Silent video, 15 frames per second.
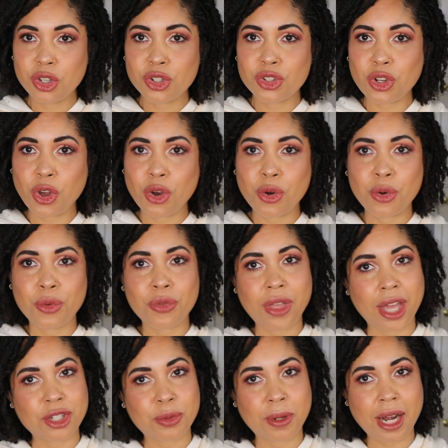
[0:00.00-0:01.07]
So
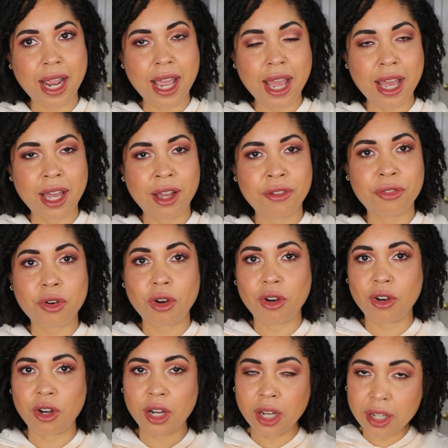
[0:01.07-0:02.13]
that's what I have
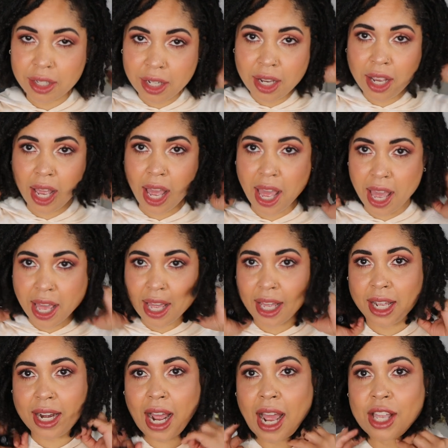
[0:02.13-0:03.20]
on.
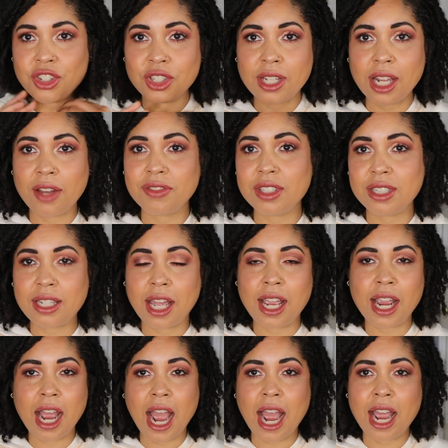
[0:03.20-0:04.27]
And I just have to
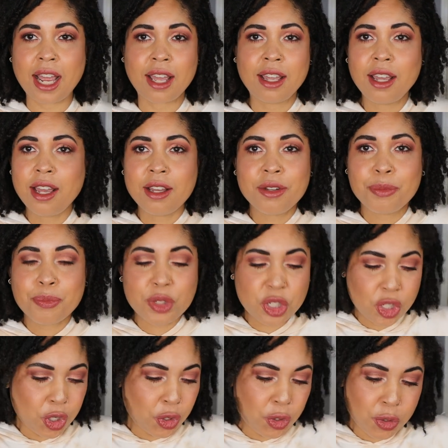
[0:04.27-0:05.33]
say, I
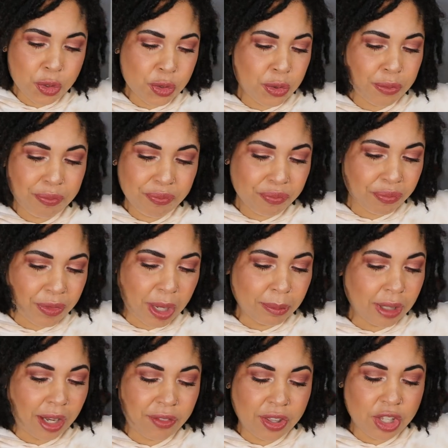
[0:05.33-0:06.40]
still am
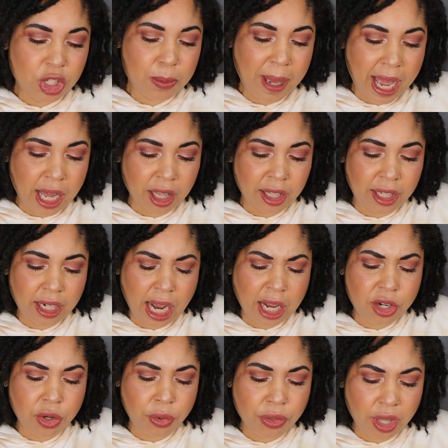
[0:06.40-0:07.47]
loving this palette. I
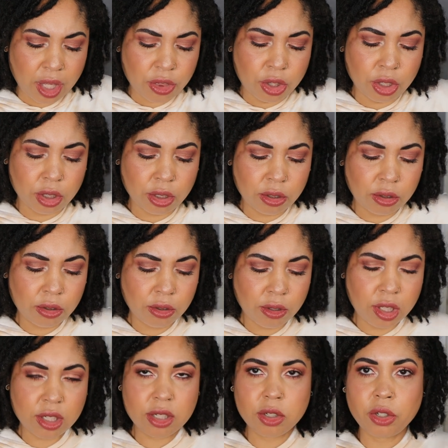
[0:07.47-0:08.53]
know that the
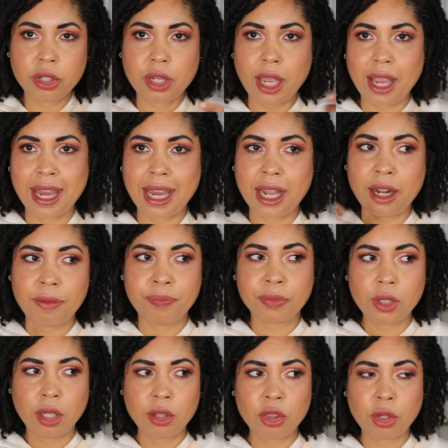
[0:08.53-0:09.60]
this look
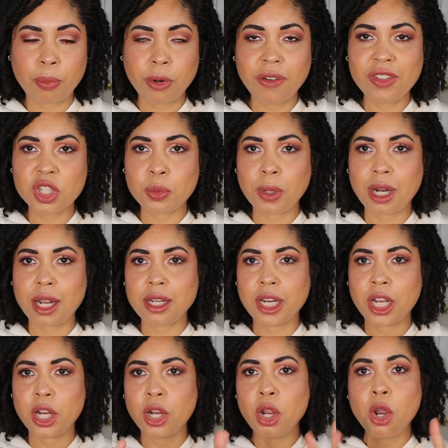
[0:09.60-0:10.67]
and the previous one I
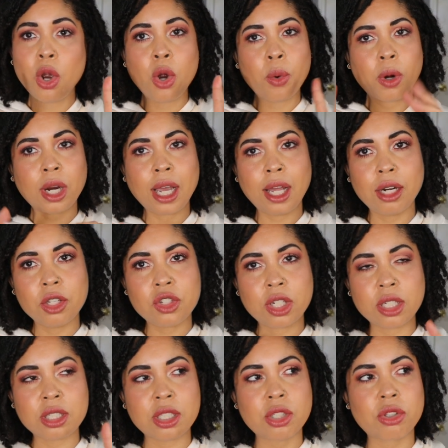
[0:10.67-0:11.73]
did were kind of
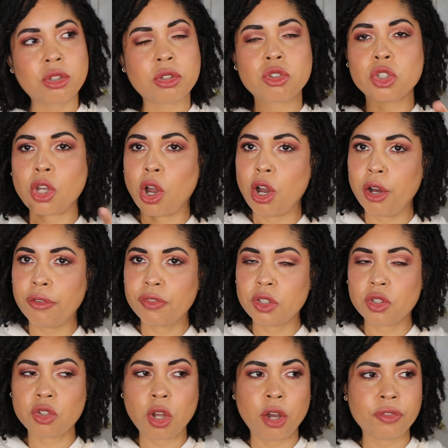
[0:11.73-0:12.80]
just soft,
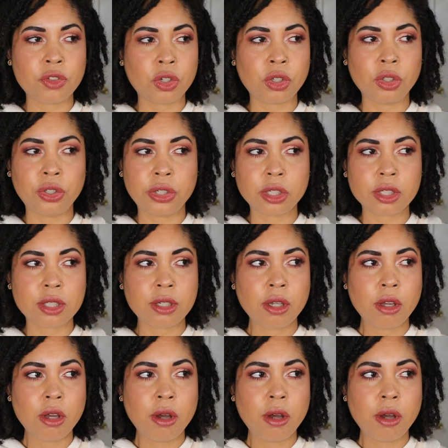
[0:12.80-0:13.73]
softer looks.